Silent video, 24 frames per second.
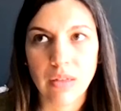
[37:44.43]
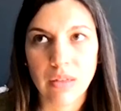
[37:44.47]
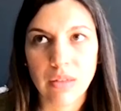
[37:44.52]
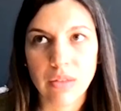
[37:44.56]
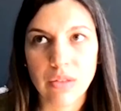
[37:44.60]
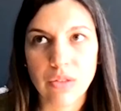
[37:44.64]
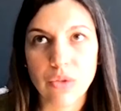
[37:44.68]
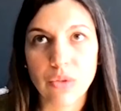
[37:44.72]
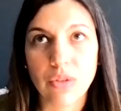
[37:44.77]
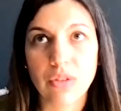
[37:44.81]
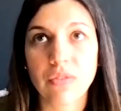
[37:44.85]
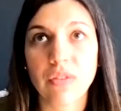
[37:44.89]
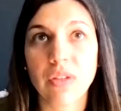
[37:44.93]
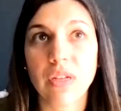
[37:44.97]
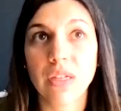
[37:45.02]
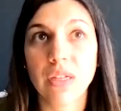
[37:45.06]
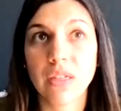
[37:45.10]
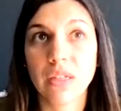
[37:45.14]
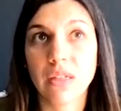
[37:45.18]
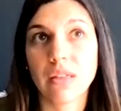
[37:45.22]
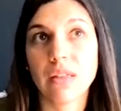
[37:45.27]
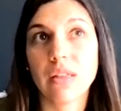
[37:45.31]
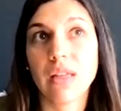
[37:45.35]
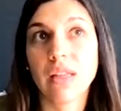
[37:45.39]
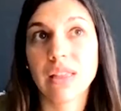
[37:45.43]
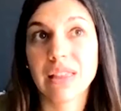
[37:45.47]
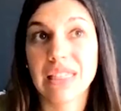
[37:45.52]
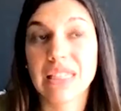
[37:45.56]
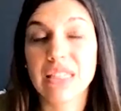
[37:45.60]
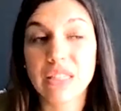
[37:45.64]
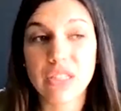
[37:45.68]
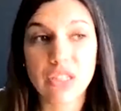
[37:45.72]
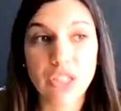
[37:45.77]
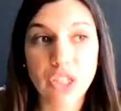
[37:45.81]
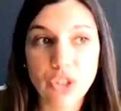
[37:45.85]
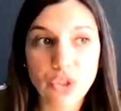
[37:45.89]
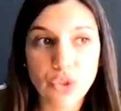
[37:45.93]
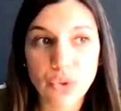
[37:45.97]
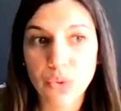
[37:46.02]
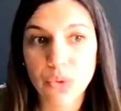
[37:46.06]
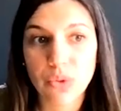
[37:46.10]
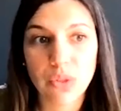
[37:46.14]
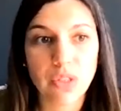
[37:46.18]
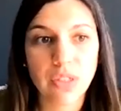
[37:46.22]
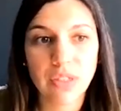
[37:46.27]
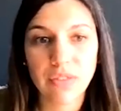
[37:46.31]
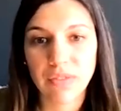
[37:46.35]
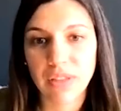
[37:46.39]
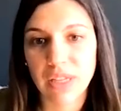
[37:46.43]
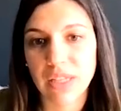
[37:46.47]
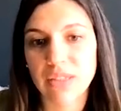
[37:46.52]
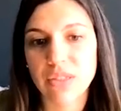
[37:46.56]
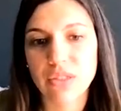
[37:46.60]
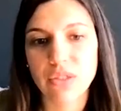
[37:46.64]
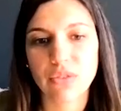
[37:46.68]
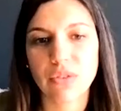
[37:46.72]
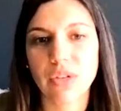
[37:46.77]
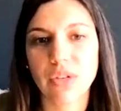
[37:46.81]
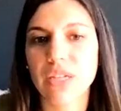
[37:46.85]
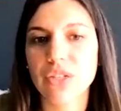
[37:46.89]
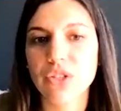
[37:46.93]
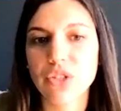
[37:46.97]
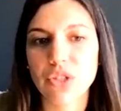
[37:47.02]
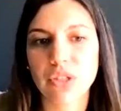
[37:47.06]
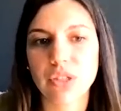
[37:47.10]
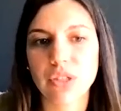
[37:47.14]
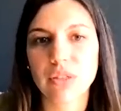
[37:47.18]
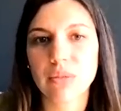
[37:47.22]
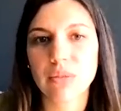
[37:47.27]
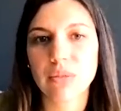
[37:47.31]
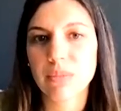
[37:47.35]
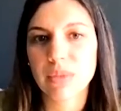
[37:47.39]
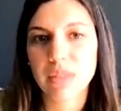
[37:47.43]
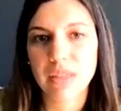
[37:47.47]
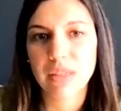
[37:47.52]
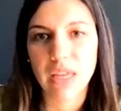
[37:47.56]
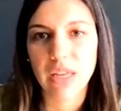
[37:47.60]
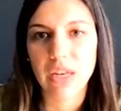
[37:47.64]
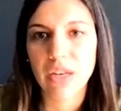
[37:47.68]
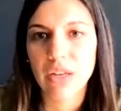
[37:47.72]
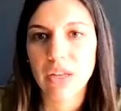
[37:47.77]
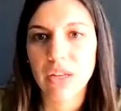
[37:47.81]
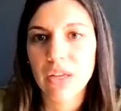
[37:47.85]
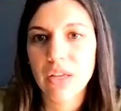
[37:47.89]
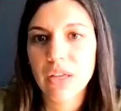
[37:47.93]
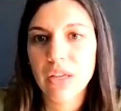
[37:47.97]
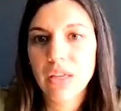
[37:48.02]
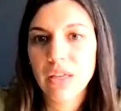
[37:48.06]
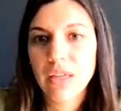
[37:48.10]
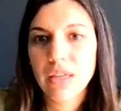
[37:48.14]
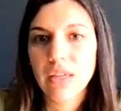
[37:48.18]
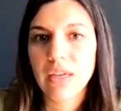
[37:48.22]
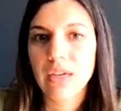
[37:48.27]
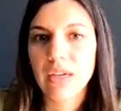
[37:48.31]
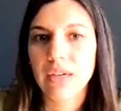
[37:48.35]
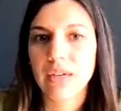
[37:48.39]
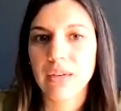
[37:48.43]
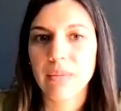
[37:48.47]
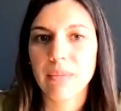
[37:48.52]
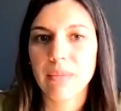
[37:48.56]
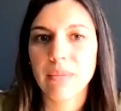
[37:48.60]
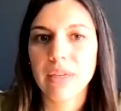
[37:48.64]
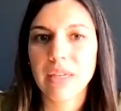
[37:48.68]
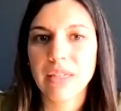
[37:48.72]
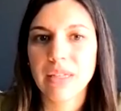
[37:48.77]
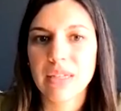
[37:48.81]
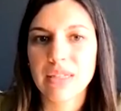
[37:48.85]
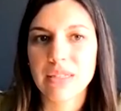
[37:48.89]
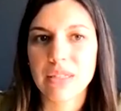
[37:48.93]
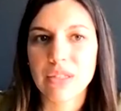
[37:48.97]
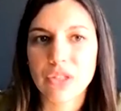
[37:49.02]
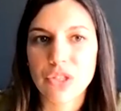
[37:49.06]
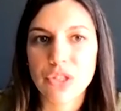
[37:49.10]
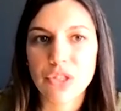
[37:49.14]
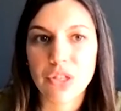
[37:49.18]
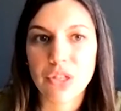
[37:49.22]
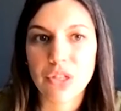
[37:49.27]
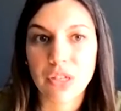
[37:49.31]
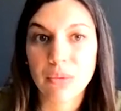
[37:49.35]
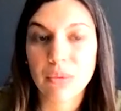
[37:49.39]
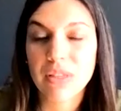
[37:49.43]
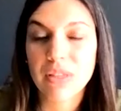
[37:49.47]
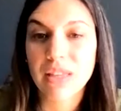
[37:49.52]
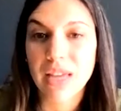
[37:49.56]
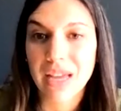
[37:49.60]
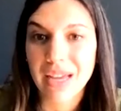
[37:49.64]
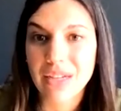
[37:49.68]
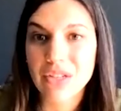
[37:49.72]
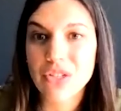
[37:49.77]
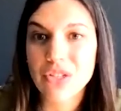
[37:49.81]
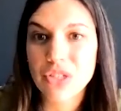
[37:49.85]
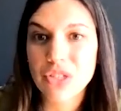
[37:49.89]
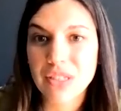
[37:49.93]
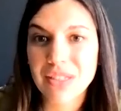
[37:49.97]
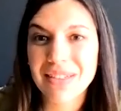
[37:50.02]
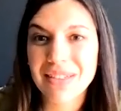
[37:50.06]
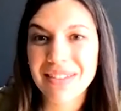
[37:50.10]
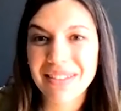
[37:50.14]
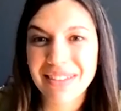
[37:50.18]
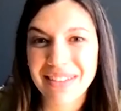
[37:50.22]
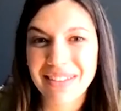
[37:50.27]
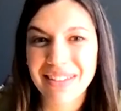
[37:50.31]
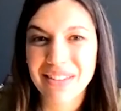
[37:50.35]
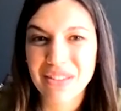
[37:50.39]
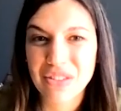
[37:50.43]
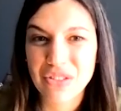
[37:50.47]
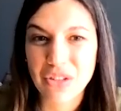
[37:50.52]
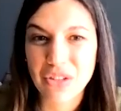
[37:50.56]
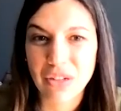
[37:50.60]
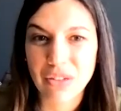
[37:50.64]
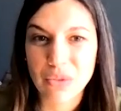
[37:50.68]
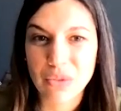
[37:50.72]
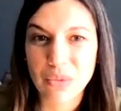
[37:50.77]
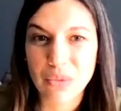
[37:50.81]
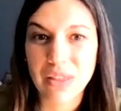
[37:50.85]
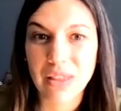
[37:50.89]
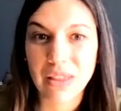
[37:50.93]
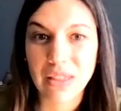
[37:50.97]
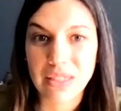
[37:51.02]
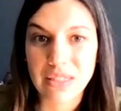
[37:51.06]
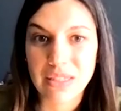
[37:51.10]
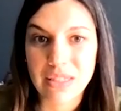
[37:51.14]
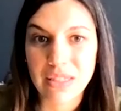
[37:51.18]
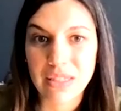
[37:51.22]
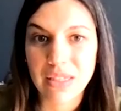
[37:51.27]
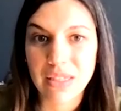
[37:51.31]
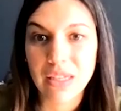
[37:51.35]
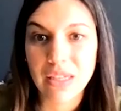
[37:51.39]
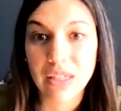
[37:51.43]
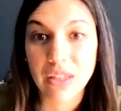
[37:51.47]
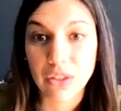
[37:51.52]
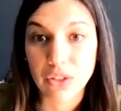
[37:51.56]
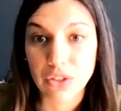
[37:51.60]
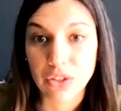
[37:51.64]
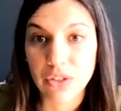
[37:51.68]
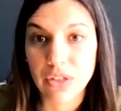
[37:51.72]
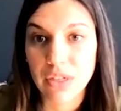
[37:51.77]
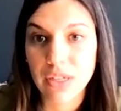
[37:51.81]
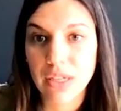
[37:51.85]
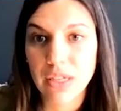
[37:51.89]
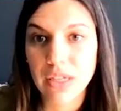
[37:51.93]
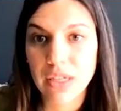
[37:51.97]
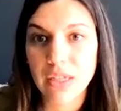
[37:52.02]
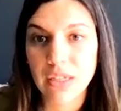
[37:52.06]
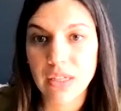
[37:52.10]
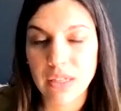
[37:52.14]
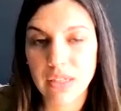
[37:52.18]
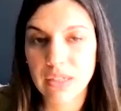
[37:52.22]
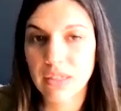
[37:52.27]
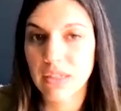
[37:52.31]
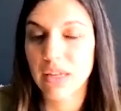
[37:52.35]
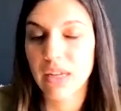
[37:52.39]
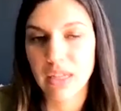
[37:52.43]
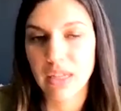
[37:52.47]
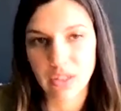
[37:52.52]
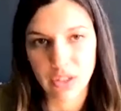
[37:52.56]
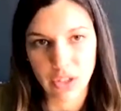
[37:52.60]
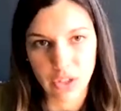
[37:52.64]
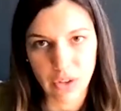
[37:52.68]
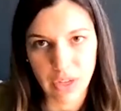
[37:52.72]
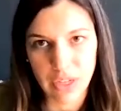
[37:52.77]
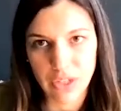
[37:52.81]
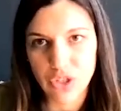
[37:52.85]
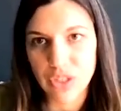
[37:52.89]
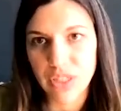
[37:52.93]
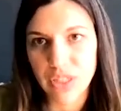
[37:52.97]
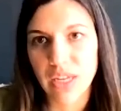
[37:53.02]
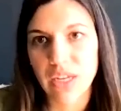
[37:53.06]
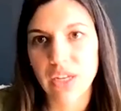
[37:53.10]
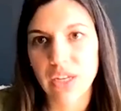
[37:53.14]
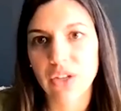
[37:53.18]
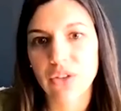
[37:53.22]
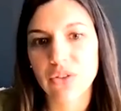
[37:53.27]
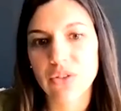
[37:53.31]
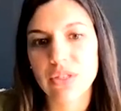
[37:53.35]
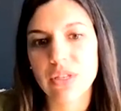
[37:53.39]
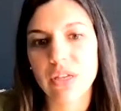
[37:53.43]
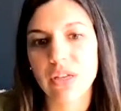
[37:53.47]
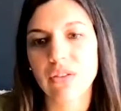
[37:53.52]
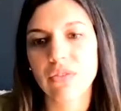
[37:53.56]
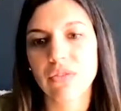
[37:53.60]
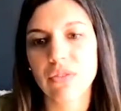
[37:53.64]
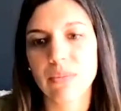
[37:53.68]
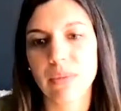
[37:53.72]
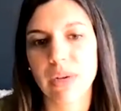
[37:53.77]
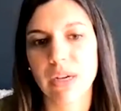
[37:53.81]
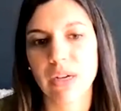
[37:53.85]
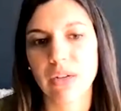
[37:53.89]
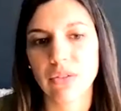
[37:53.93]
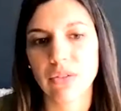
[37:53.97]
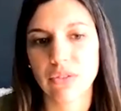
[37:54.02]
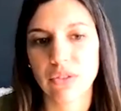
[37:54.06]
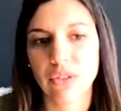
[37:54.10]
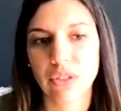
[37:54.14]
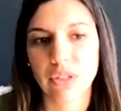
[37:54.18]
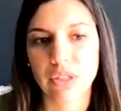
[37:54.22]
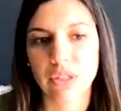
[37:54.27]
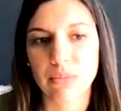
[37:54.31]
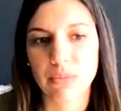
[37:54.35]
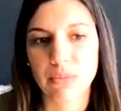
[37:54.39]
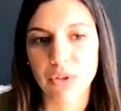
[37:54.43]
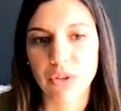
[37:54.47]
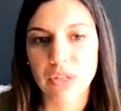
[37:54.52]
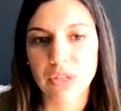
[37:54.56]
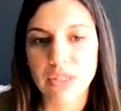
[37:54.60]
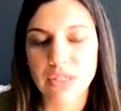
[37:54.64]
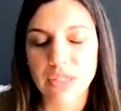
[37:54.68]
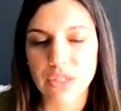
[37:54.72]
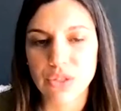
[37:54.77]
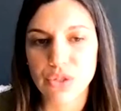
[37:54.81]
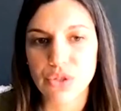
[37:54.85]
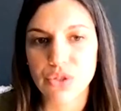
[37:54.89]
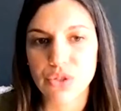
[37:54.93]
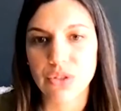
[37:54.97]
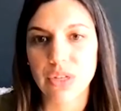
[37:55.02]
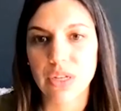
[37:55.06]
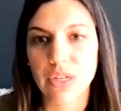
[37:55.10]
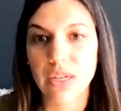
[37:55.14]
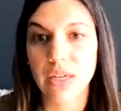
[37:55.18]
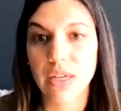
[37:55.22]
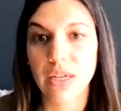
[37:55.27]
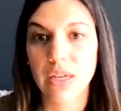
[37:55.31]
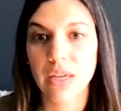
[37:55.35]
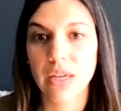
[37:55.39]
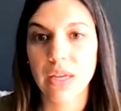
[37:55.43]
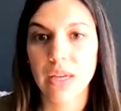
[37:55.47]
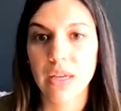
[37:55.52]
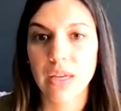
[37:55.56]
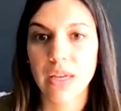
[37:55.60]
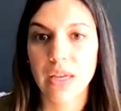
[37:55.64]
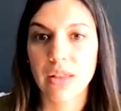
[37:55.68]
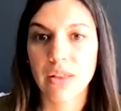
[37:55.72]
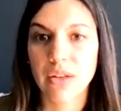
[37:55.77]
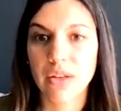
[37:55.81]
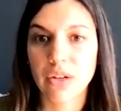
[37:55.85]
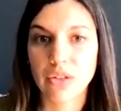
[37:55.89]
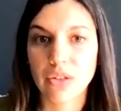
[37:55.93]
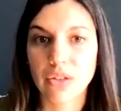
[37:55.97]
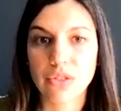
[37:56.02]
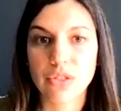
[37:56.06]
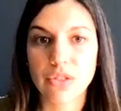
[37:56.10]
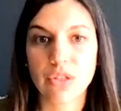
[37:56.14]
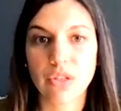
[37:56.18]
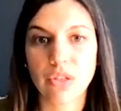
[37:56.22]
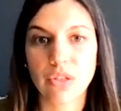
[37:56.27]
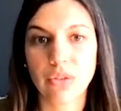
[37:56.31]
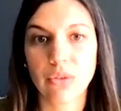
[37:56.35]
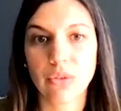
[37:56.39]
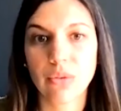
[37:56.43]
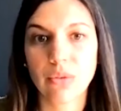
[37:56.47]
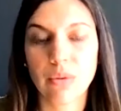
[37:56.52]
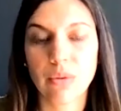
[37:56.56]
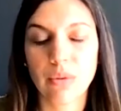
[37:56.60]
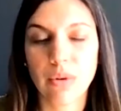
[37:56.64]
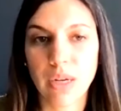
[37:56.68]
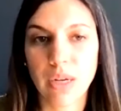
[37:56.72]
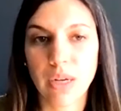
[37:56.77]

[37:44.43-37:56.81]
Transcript: sort of a listening tour, if that's the right term, that it doesn't start with action. It starts with listening and learning and, educating yourself about your community's history, and then also